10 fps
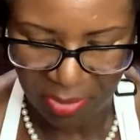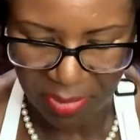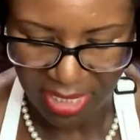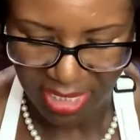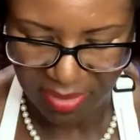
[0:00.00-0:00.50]

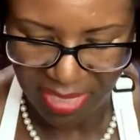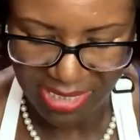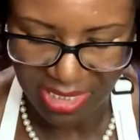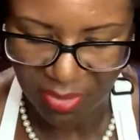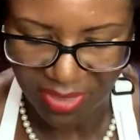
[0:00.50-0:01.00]
But um,
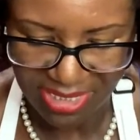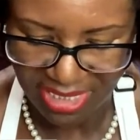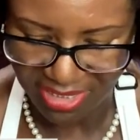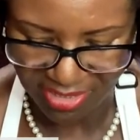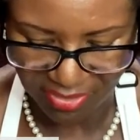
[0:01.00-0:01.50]
I saw West
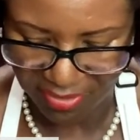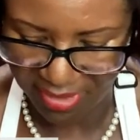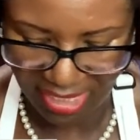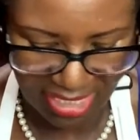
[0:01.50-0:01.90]
Side Story,